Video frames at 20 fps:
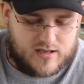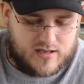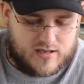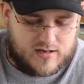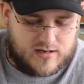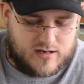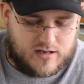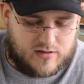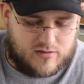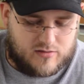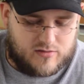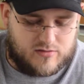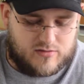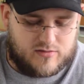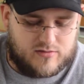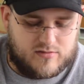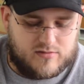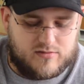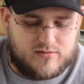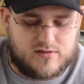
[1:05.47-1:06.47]
Now,
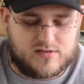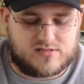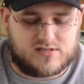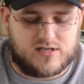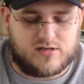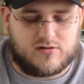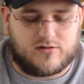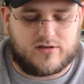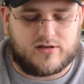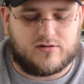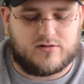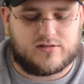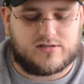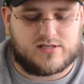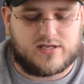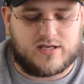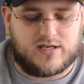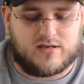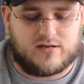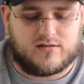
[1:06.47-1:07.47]
the single
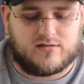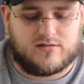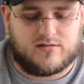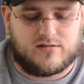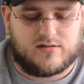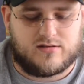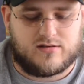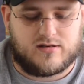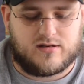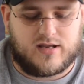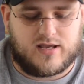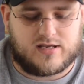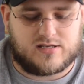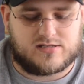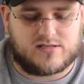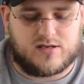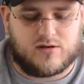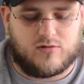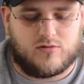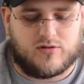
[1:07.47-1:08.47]
guillotine
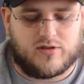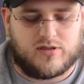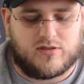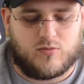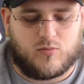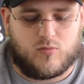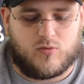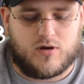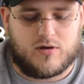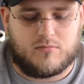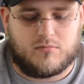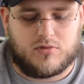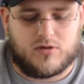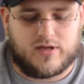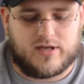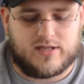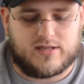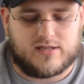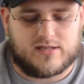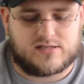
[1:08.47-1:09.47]
has only the one
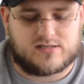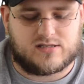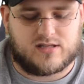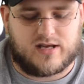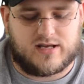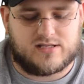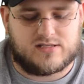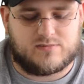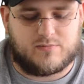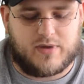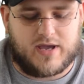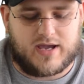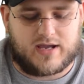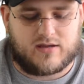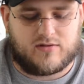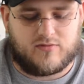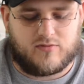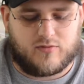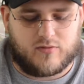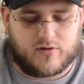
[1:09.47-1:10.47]
blade that slides back
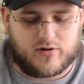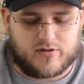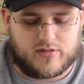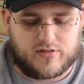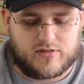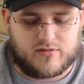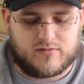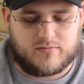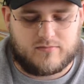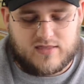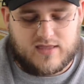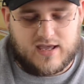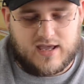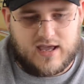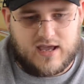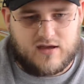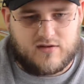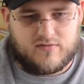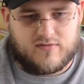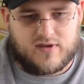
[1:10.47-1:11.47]
and forth. They
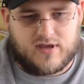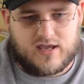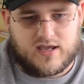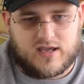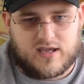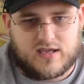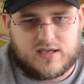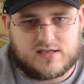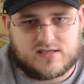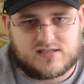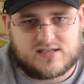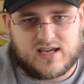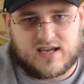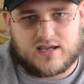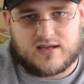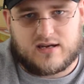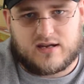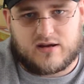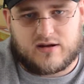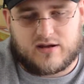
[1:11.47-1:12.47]
have a
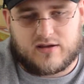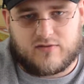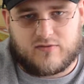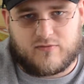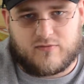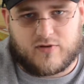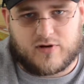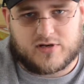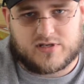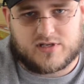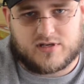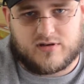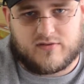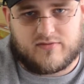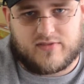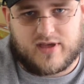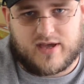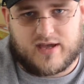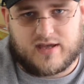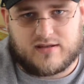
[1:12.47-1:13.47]
secondary version
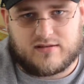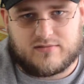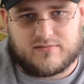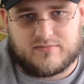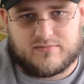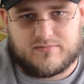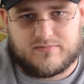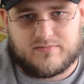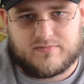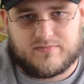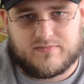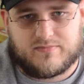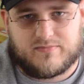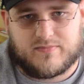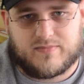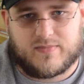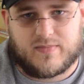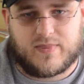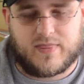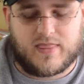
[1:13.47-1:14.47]
of that
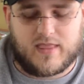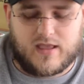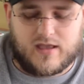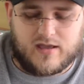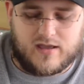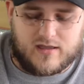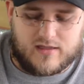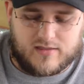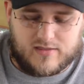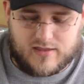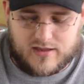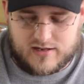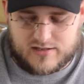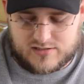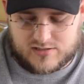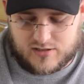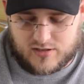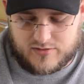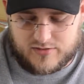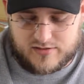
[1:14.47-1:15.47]

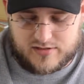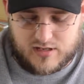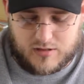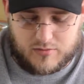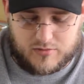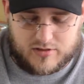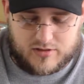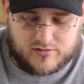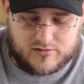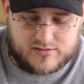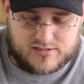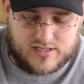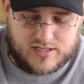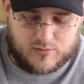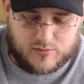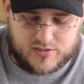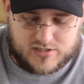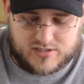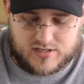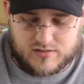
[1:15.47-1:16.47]
is called the double guillotine,
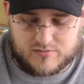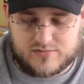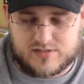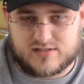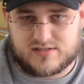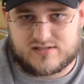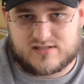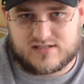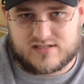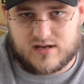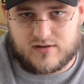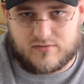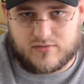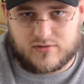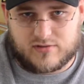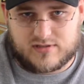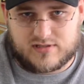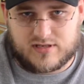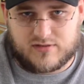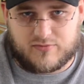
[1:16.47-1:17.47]
which comes in
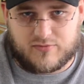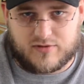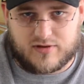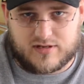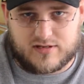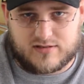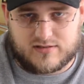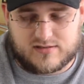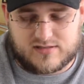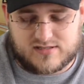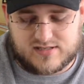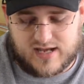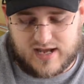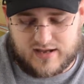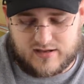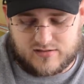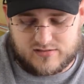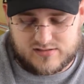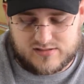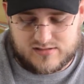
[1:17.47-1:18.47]
several different
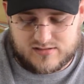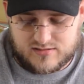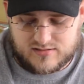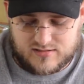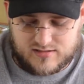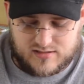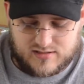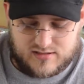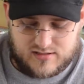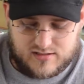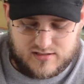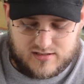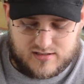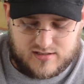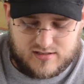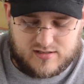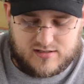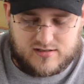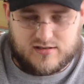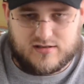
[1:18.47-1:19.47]
styles.
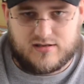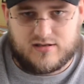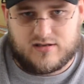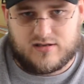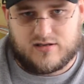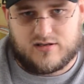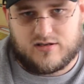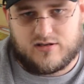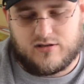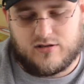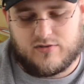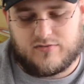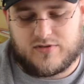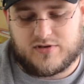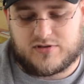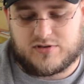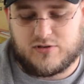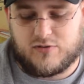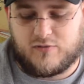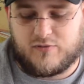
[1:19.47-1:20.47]
You have the
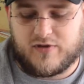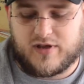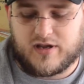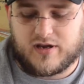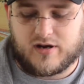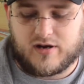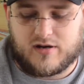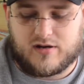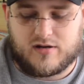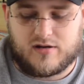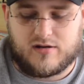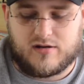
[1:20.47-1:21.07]
2-finger